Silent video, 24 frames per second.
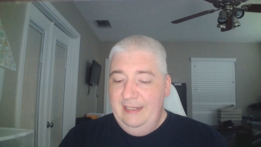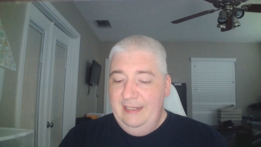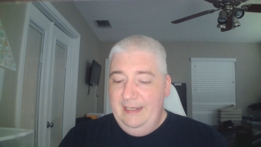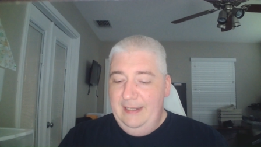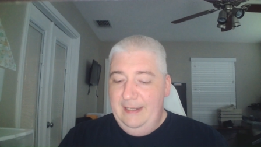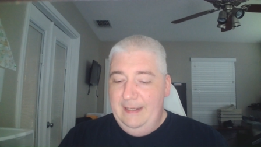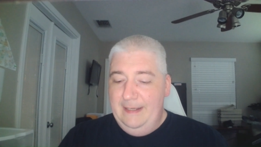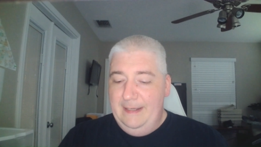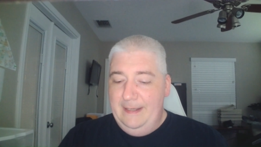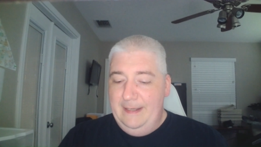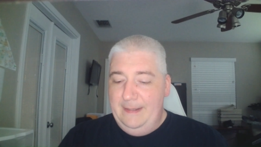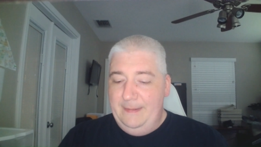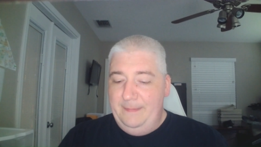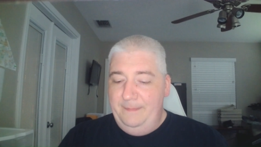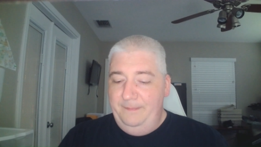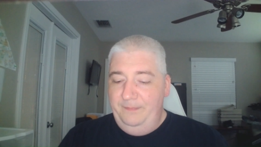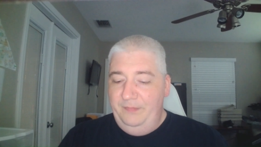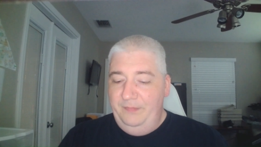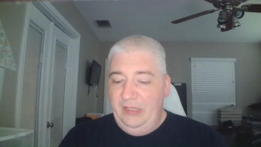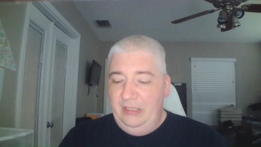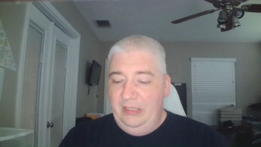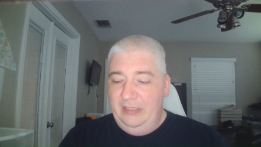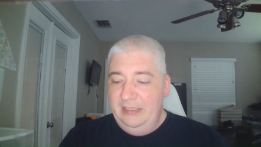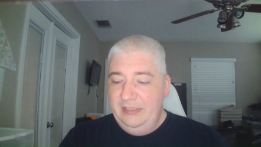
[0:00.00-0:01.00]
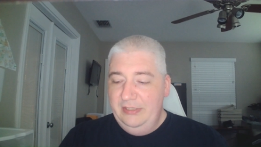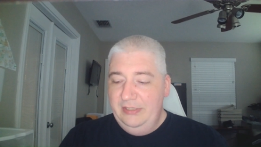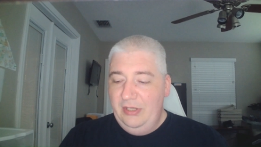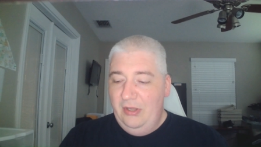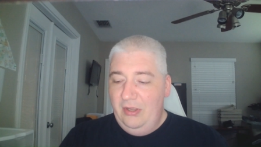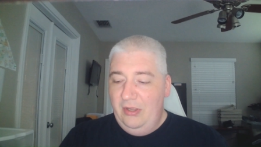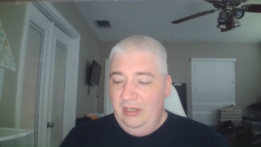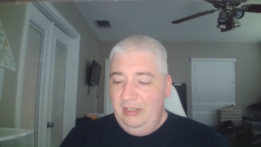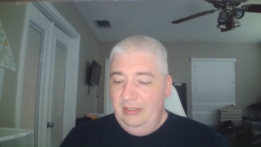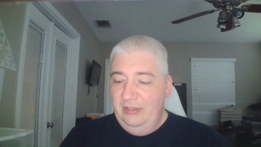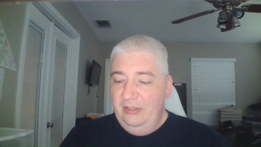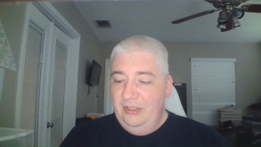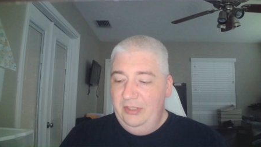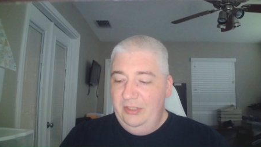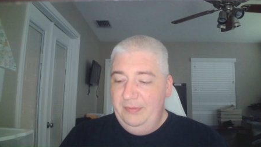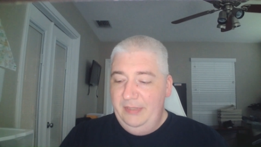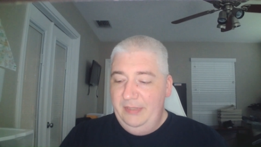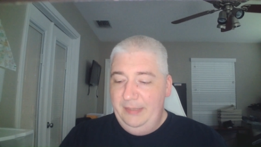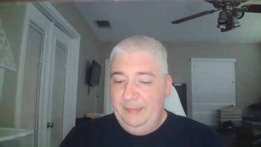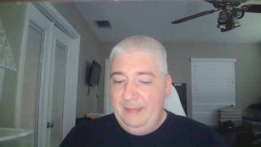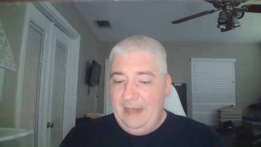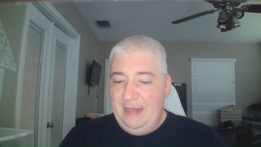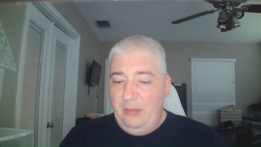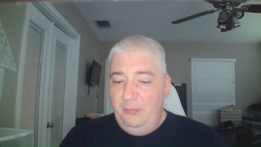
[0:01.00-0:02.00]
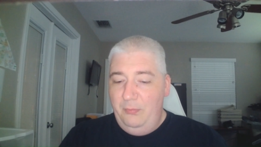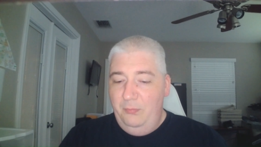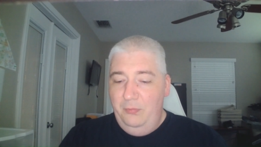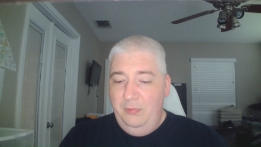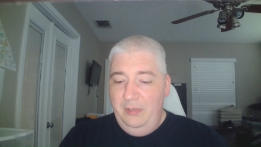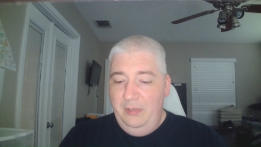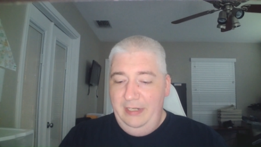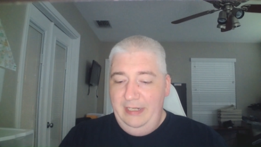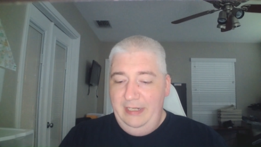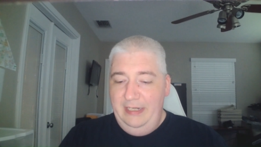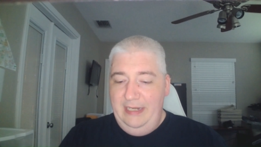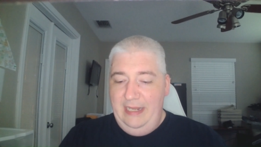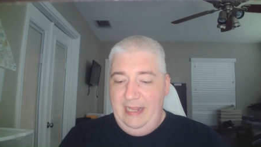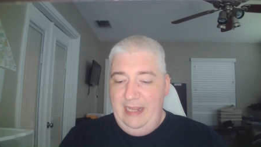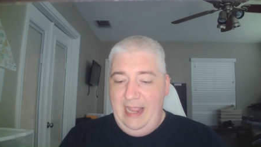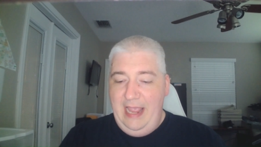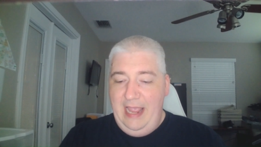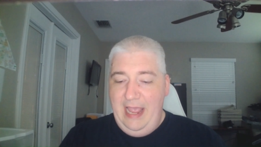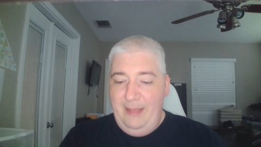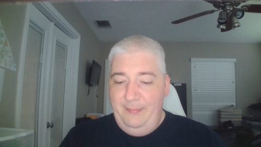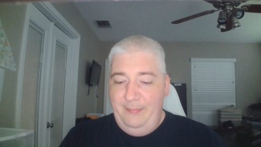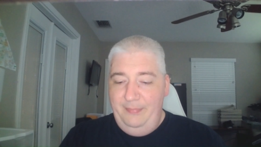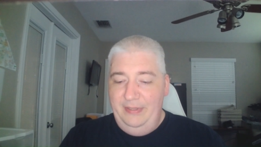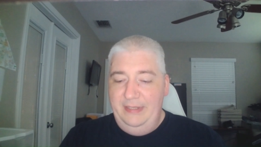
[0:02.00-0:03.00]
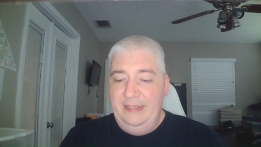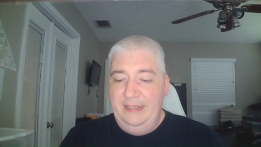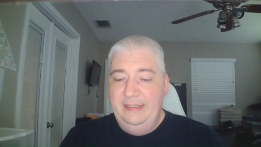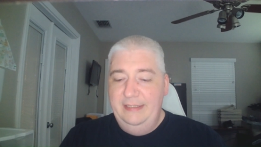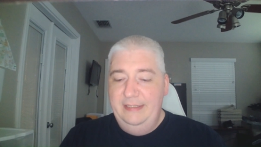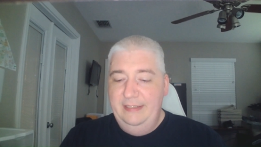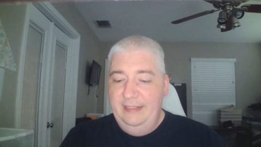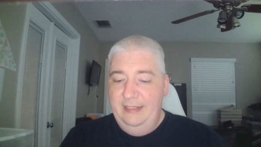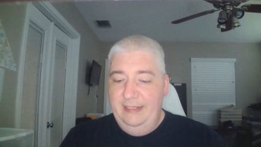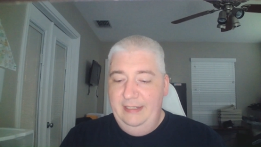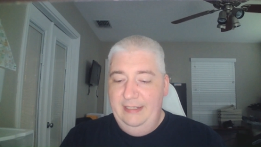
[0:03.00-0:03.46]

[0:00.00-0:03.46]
um, let's talk a little bit about what happened.